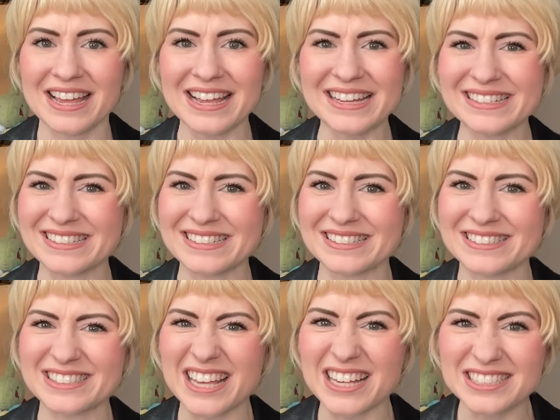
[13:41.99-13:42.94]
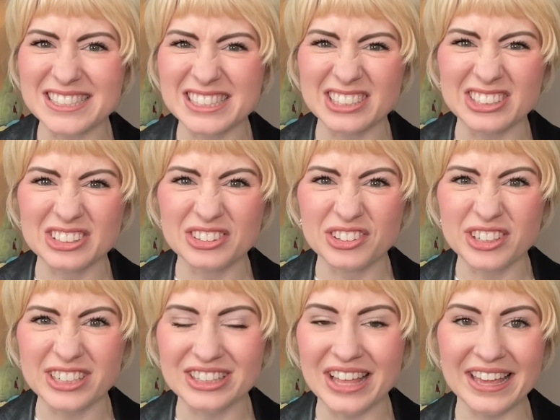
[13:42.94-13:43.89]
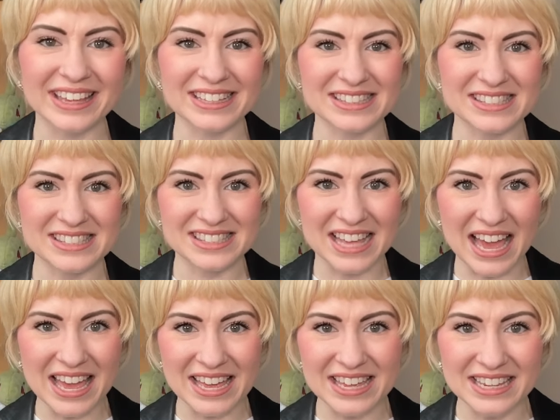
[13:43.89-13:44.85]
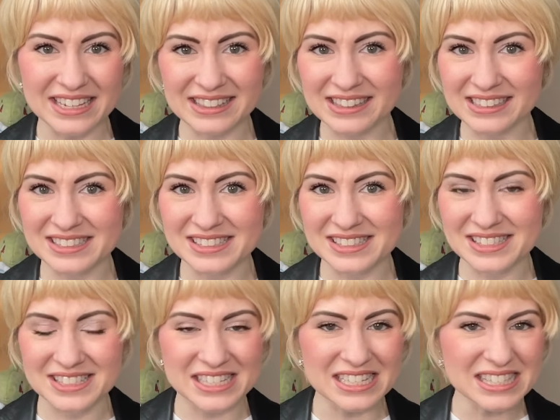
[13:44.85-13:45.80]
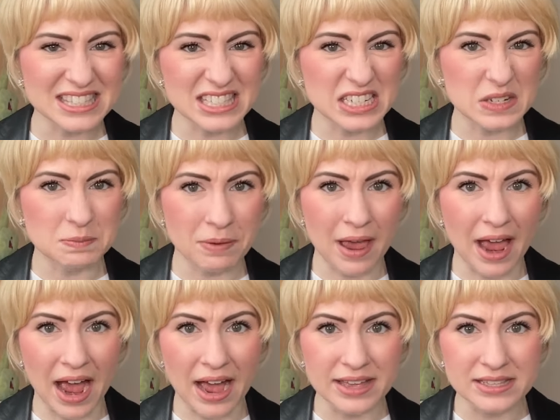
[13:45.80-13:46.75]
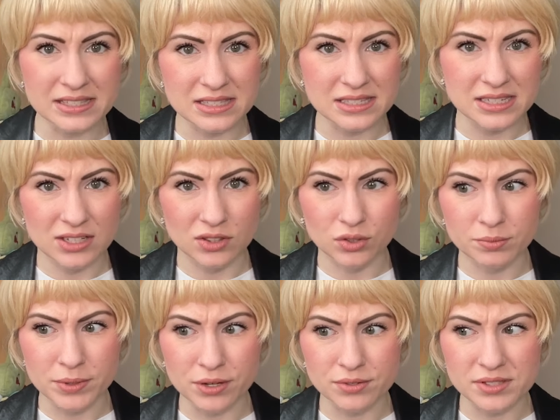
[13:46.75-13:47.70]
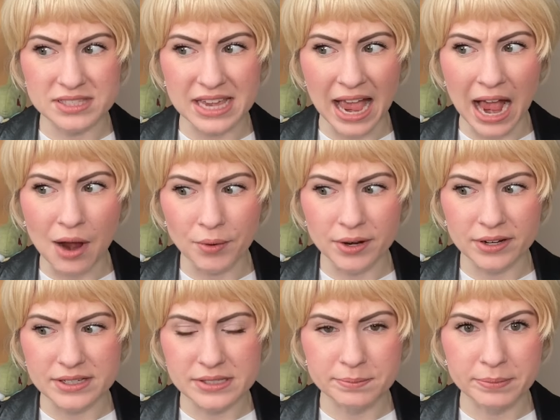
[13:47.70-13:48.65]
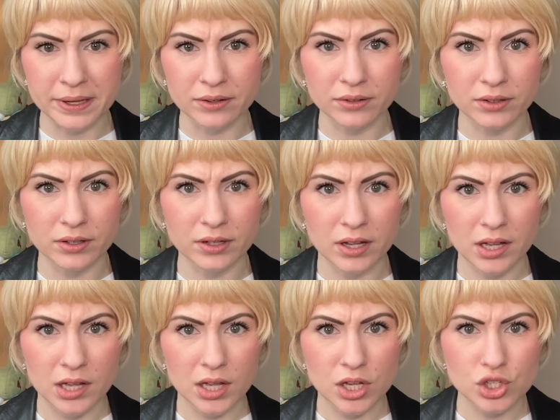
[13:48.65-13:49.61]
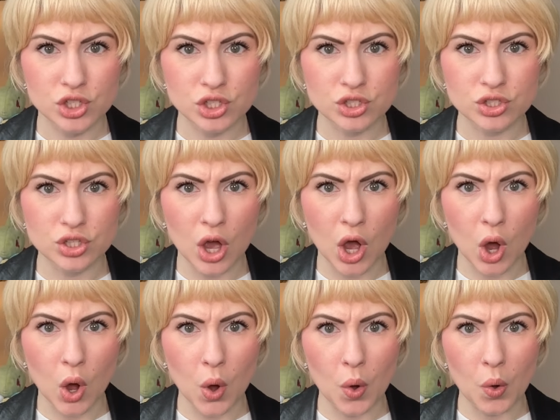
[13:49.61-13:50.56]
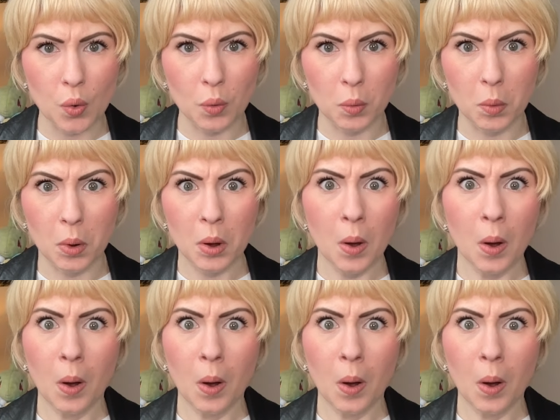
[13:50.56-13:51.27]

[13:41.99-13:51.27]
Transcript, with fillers: It doesn't look like it's set in the distant past. Lumiose Tower is built. So